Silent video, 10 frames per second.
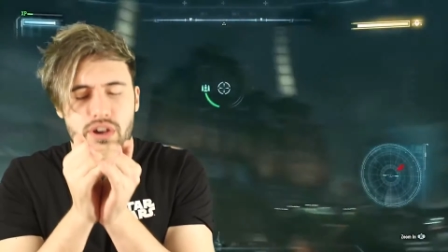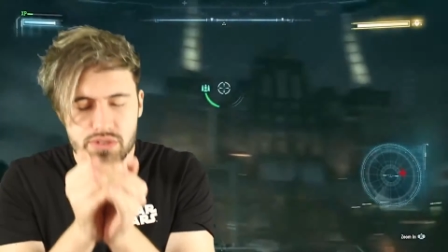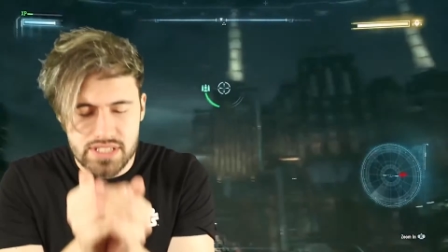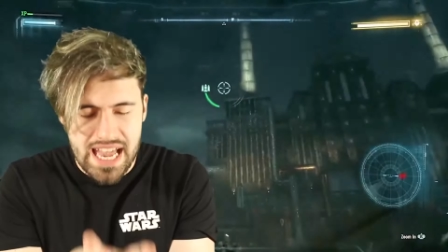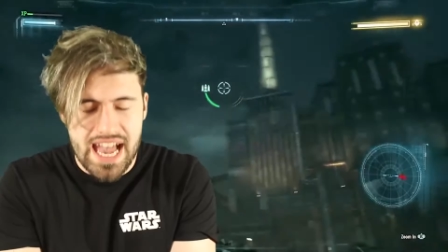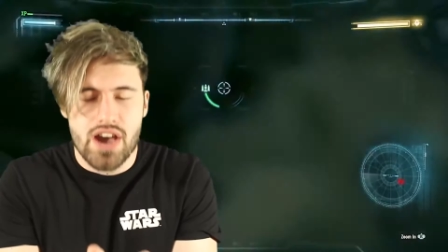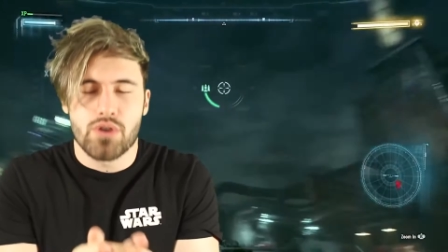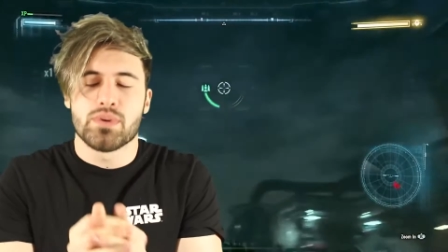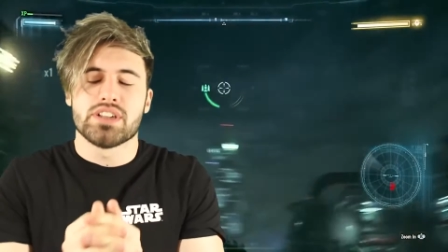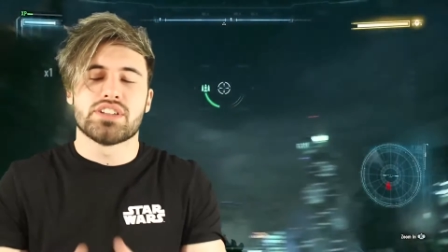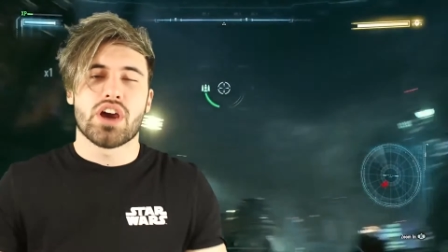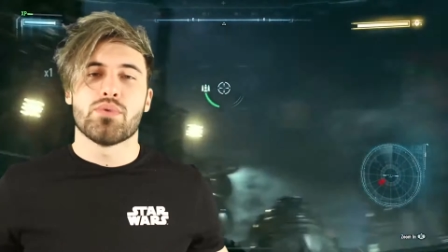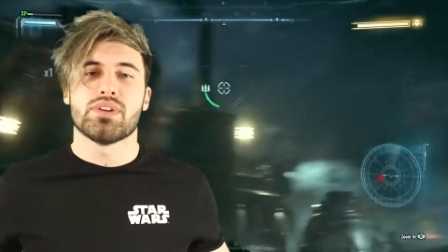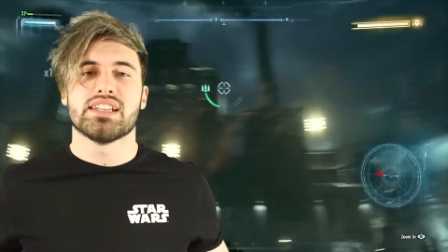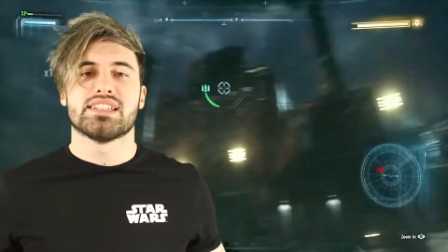goes down. We
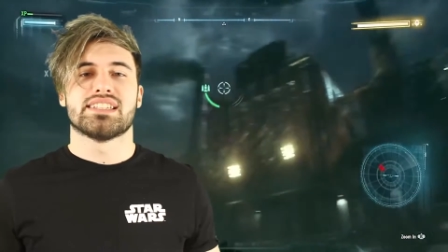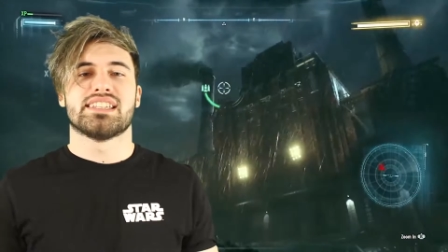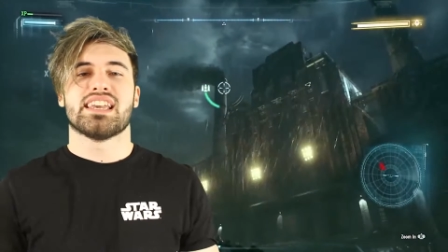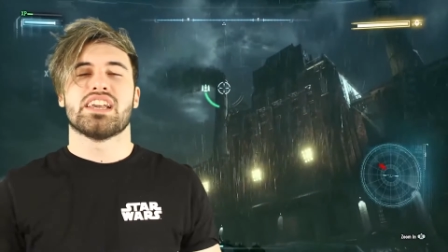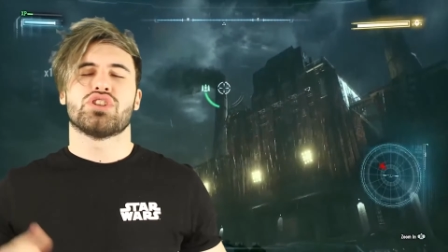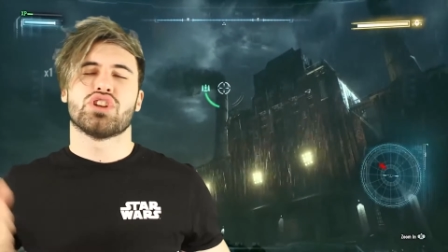don't need to see it.